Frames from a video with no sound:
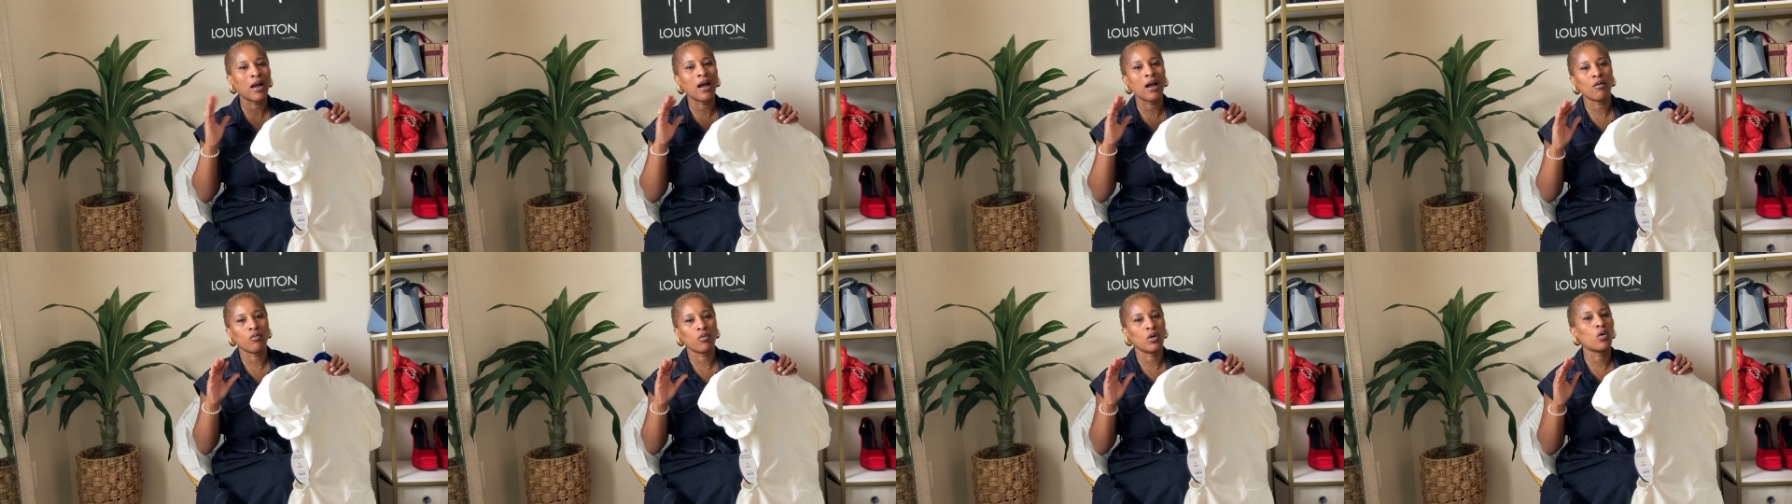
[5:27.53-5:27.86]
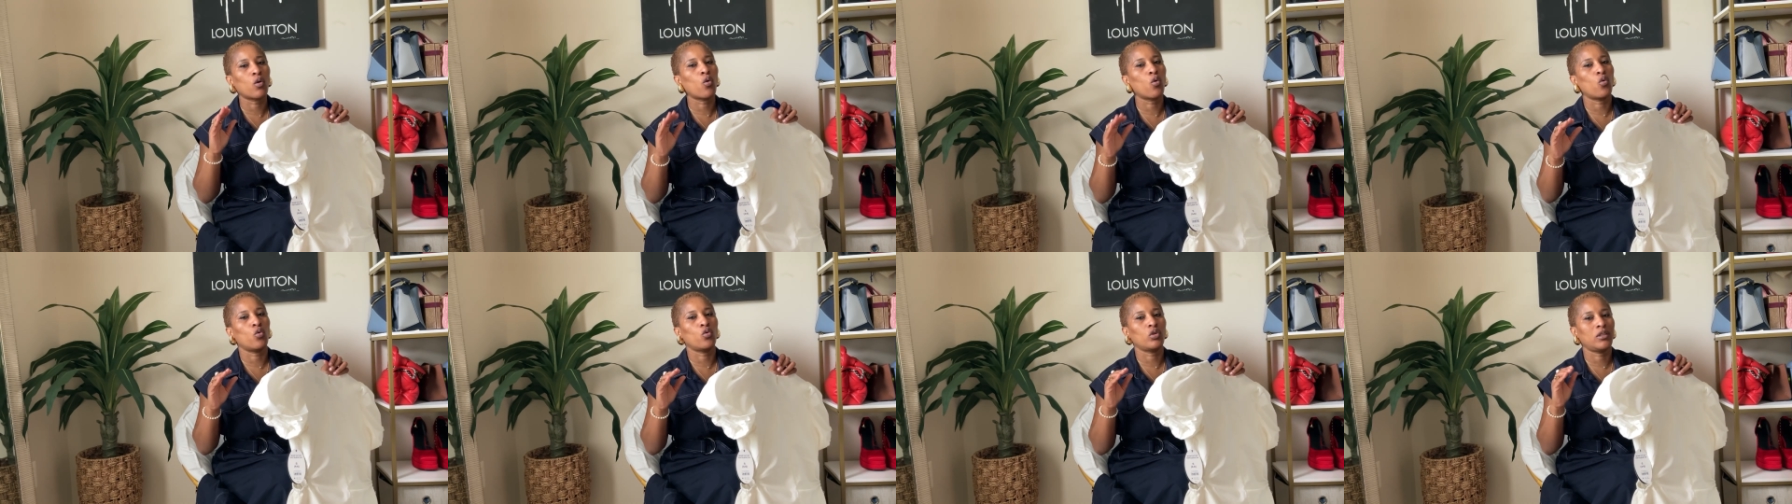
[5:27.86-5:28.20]
I would
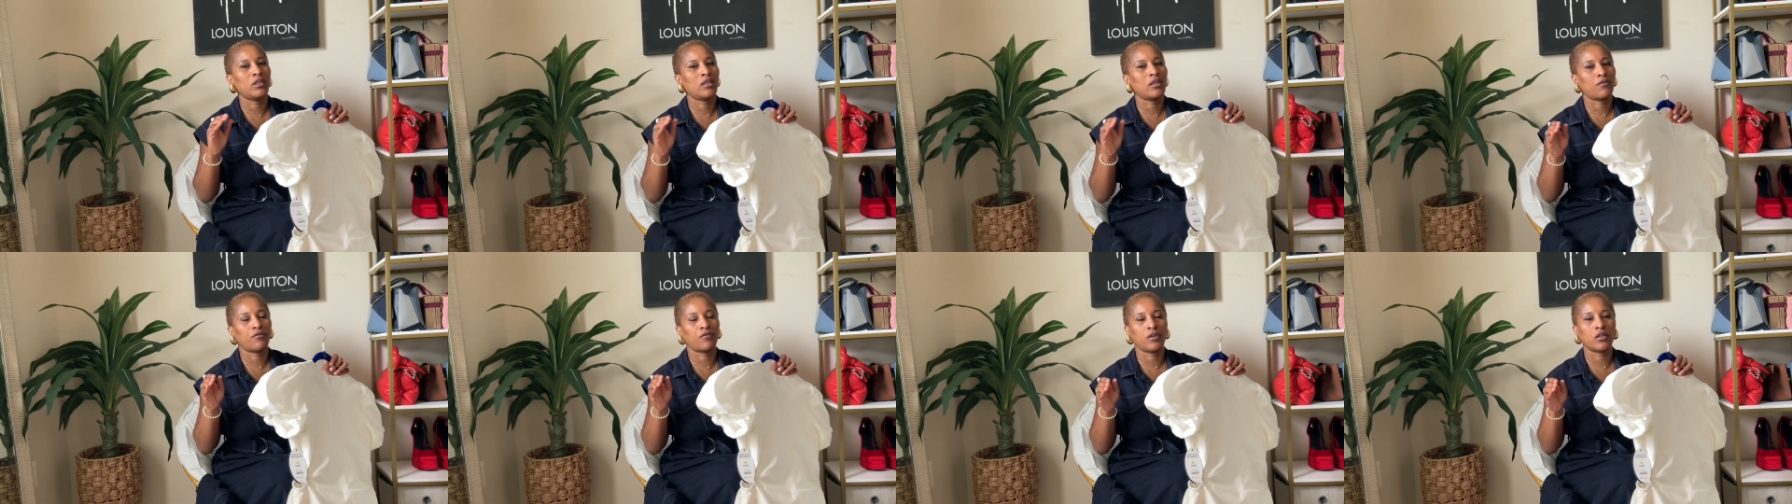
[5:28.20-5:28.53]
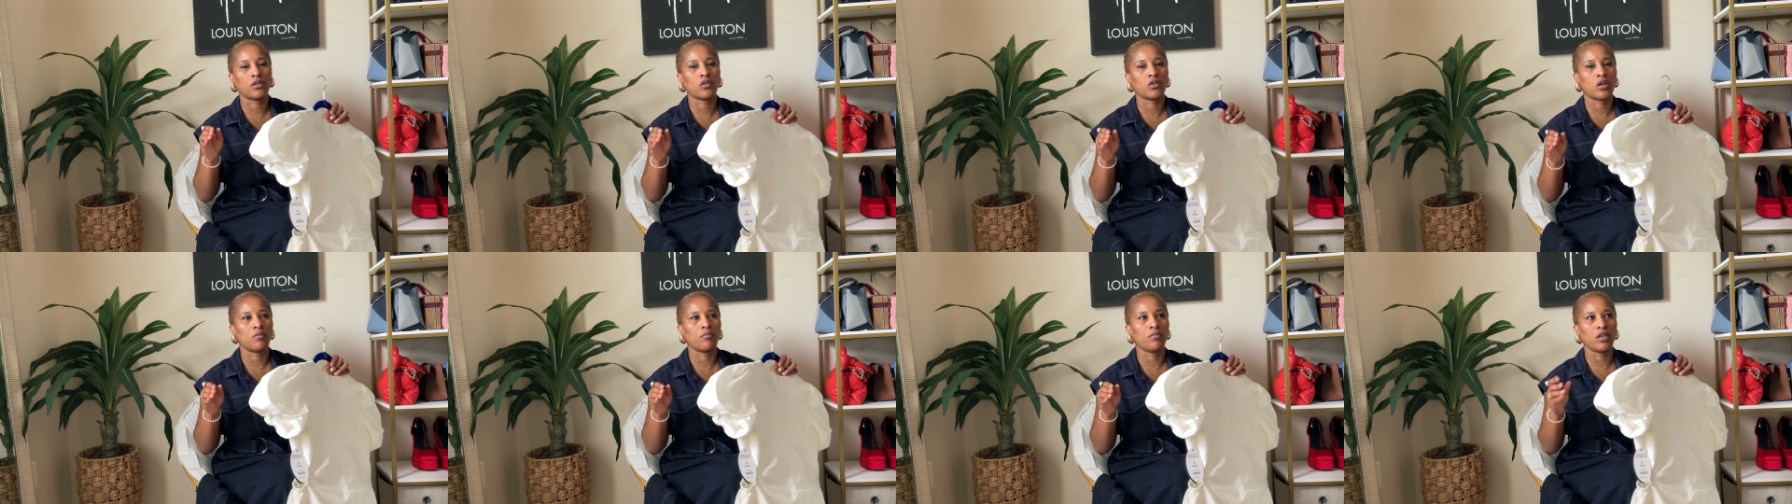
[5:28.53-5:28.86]
go
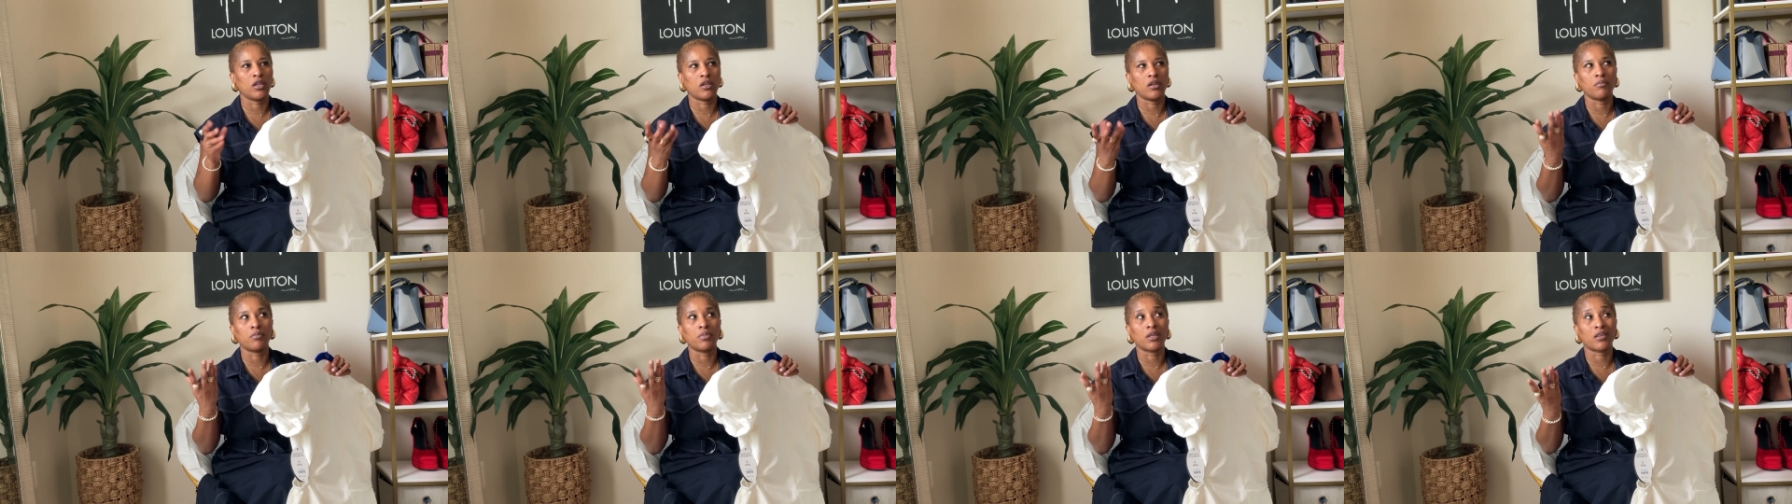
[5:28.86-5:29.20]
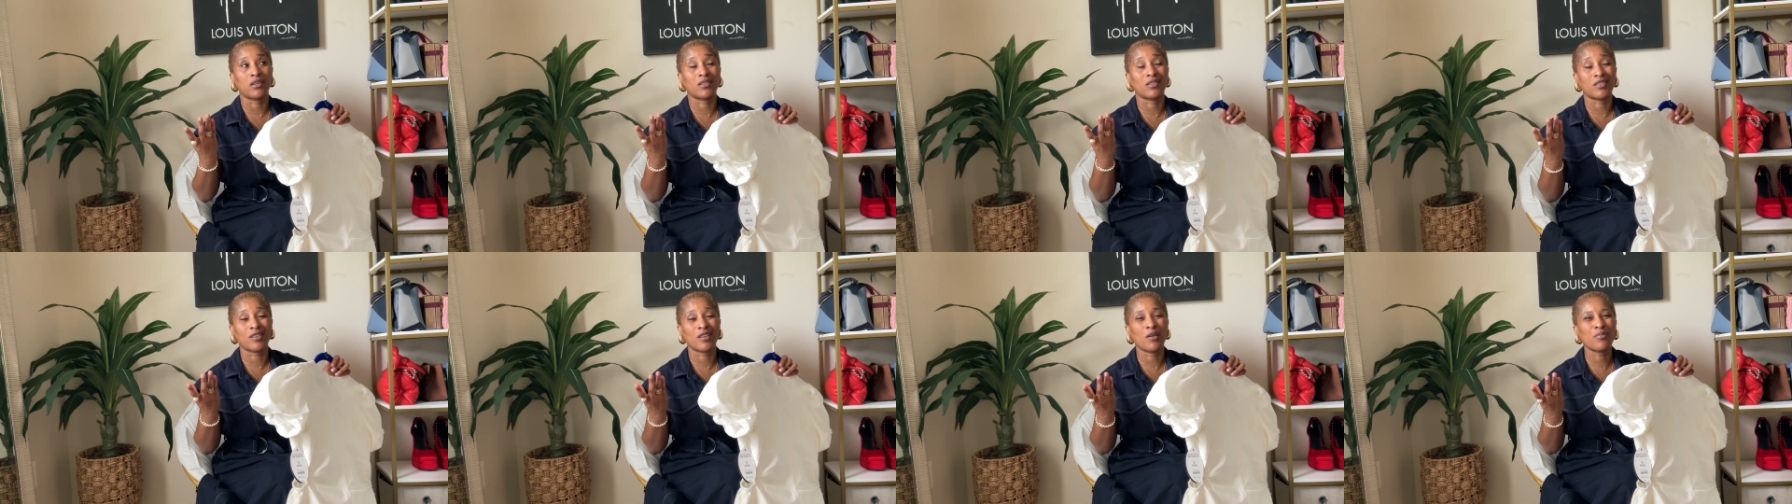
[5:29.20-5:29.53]
definitely the medium,
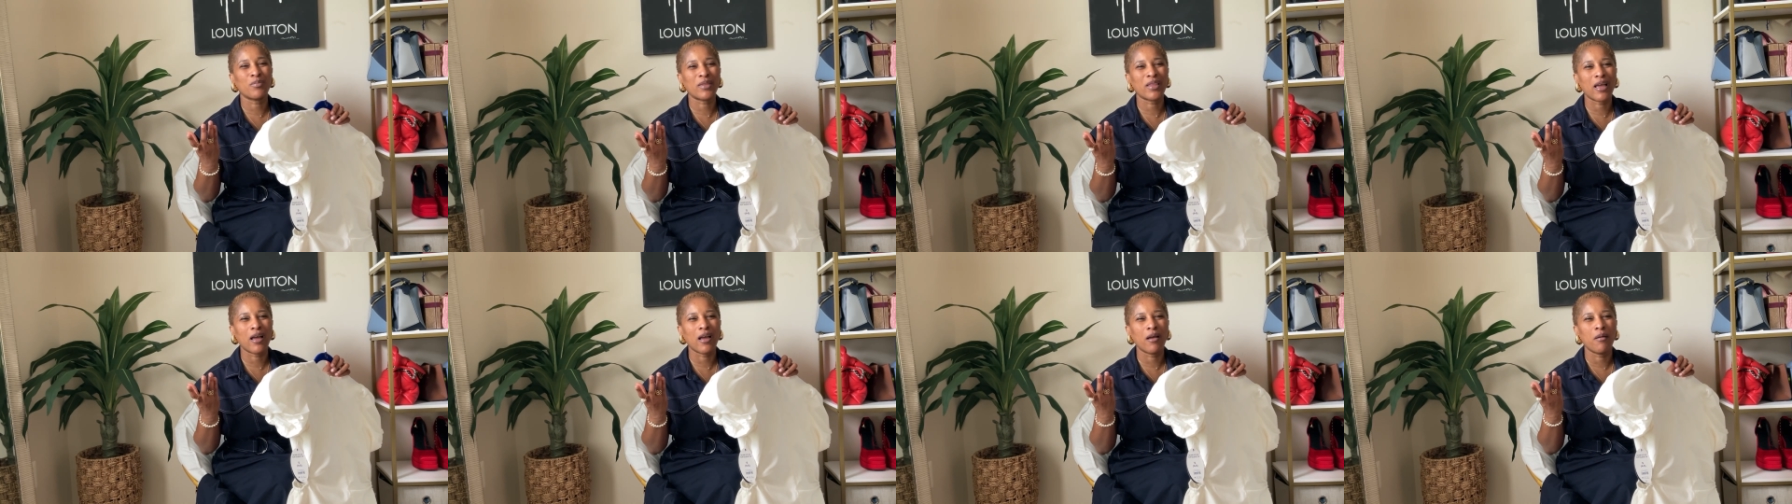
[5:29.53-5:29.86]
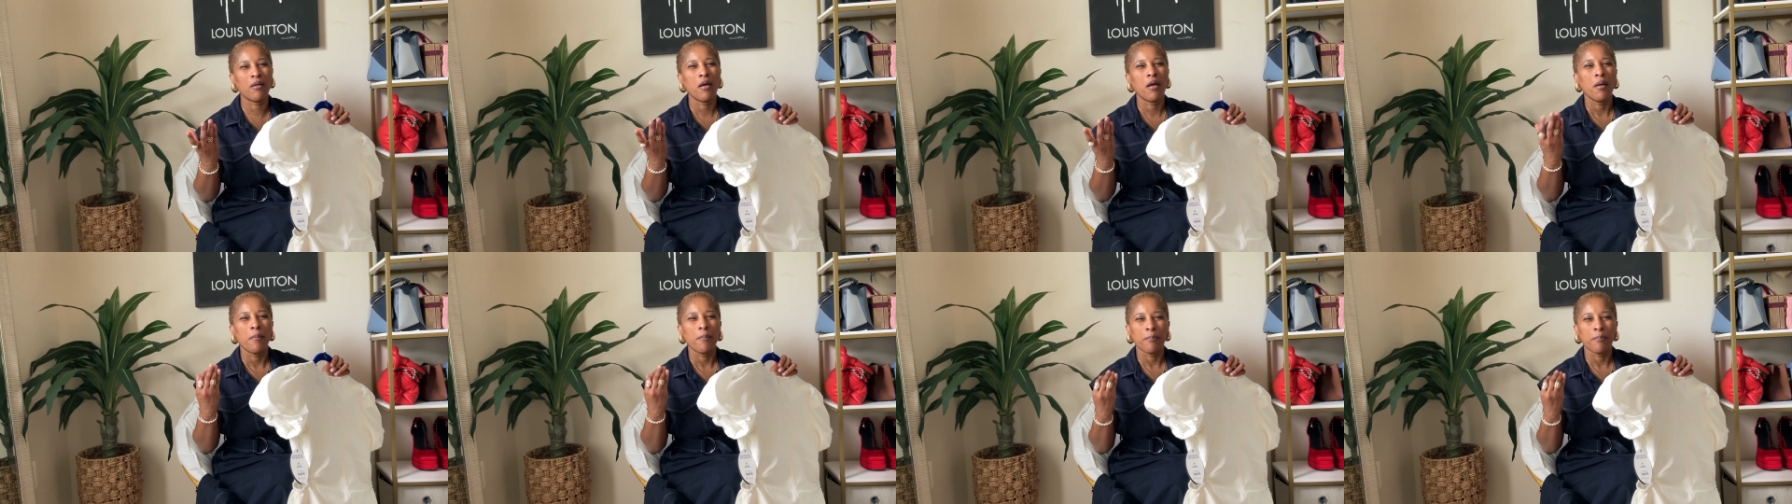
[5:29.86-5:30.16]
because sometimes